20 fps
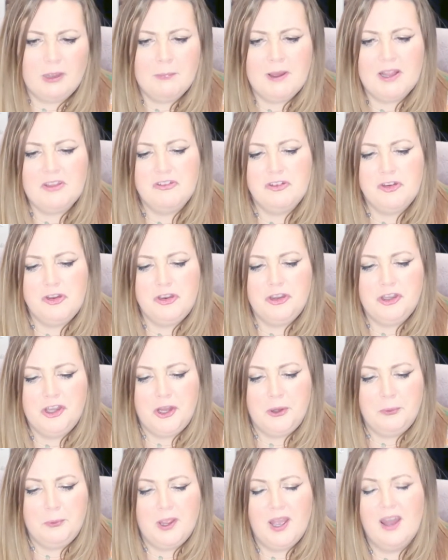Imagine
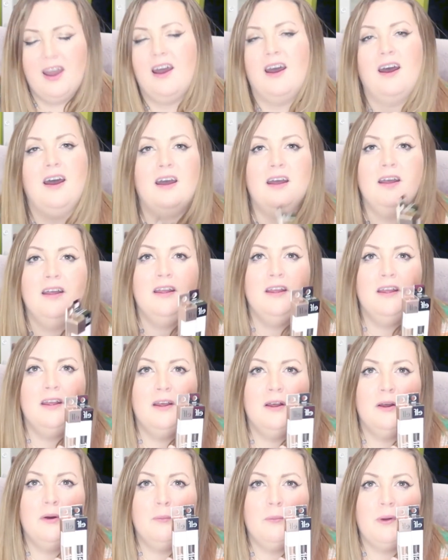New Year
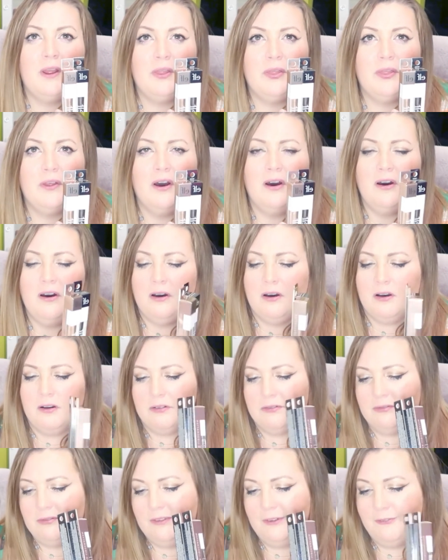with,
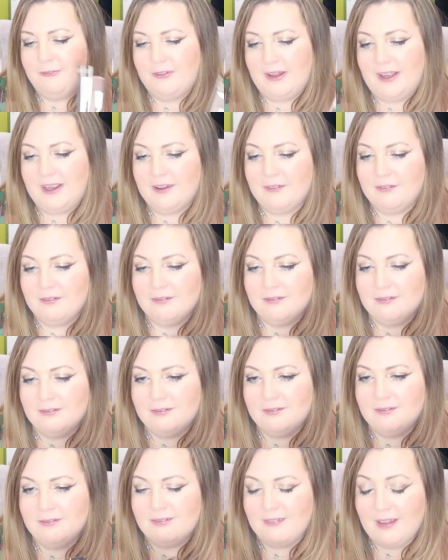oh, lovely
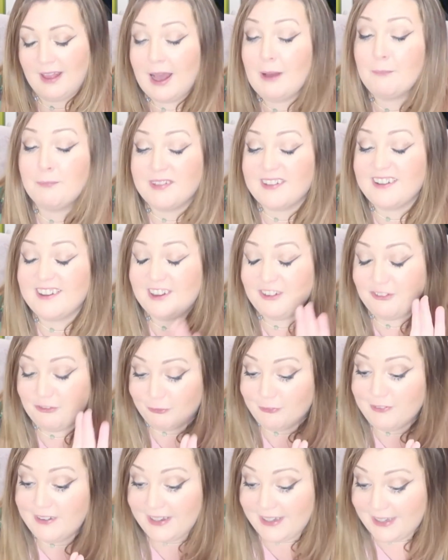absolutely
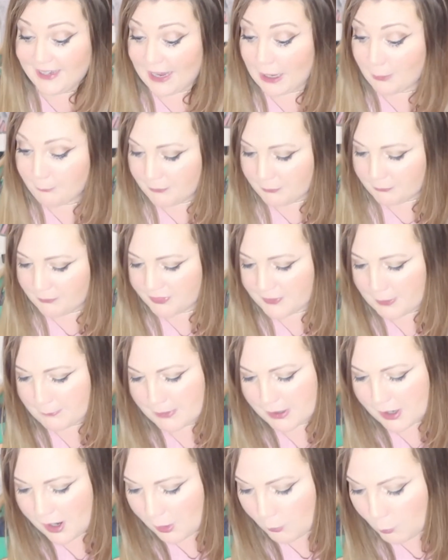really happy with
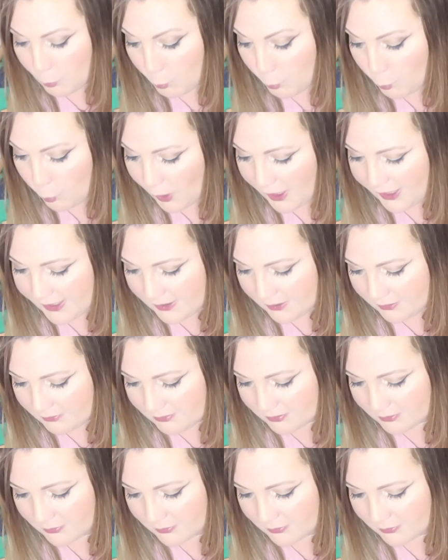them. I can't wait.